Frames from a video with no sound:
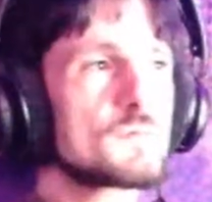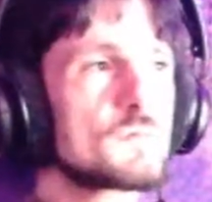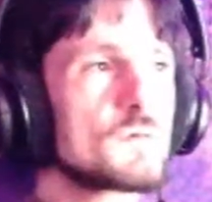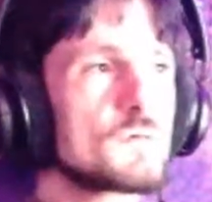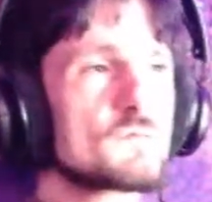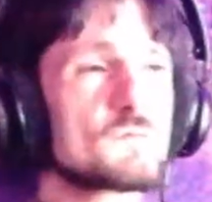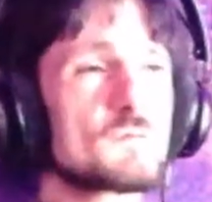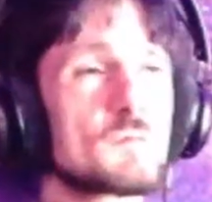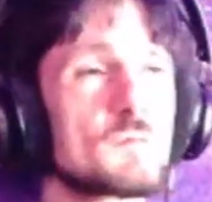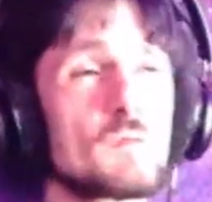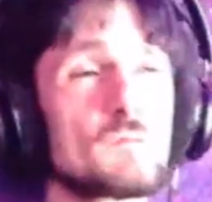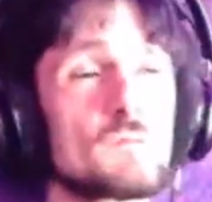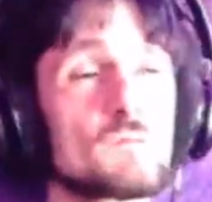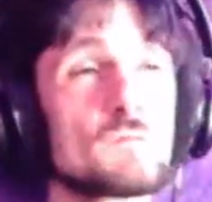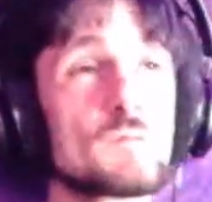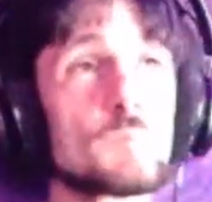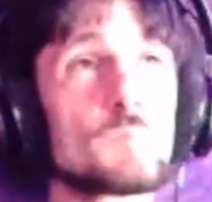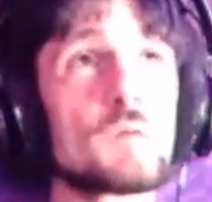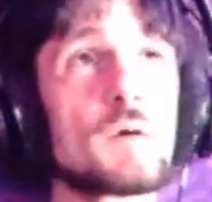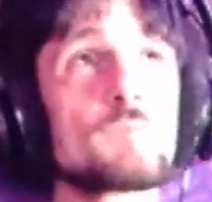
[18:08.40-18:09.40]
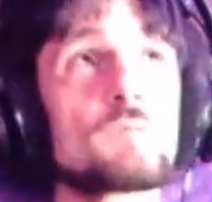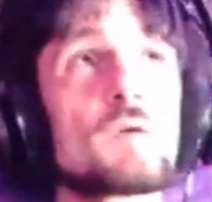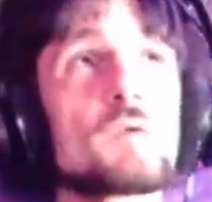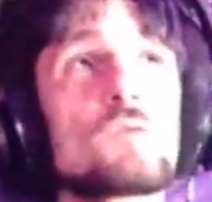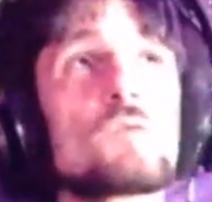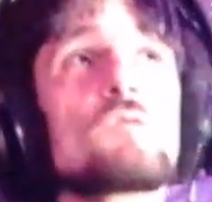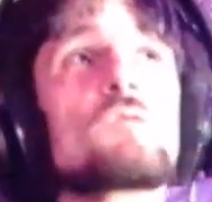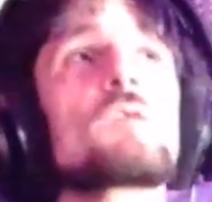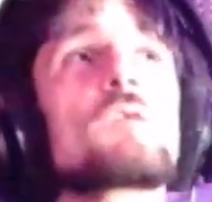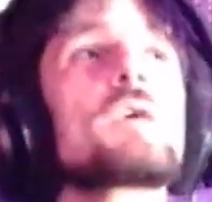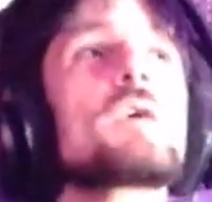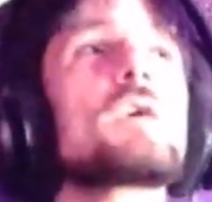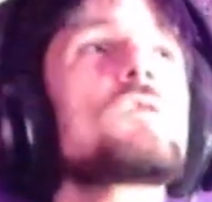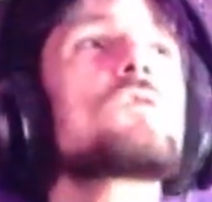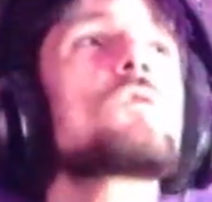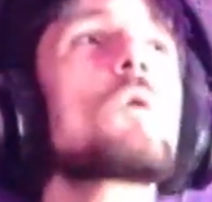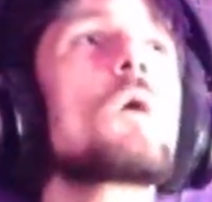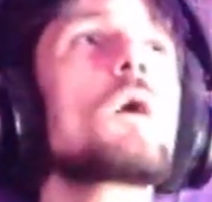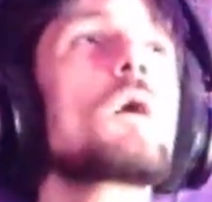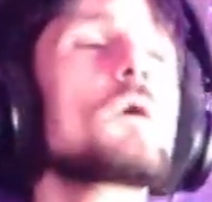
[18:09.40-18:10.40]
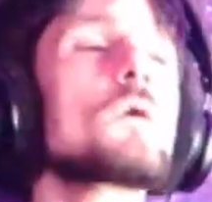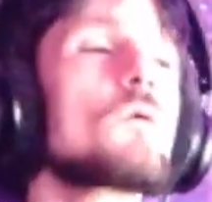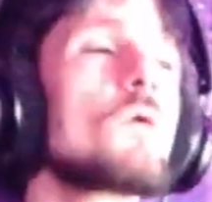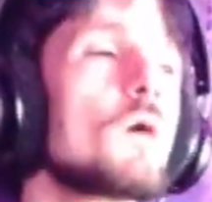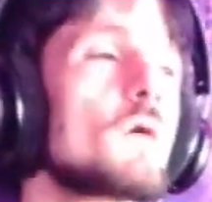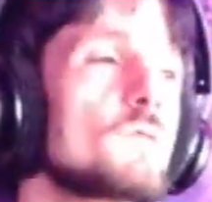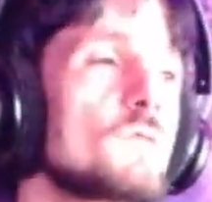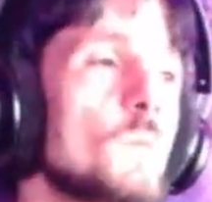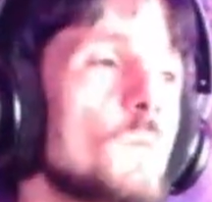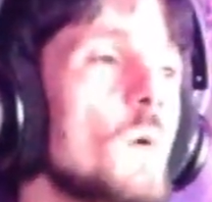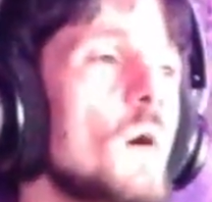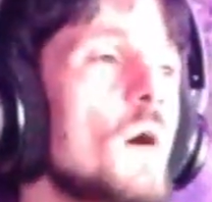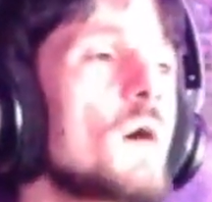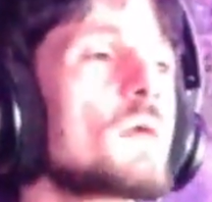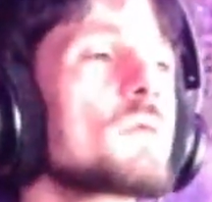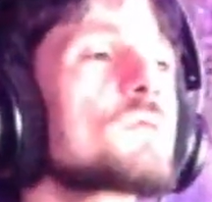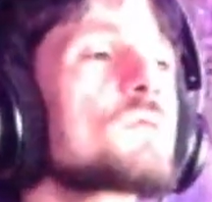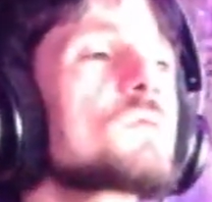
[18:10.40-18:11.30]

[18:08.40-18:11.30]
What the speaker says: Sometimes I do forget you are across the pond.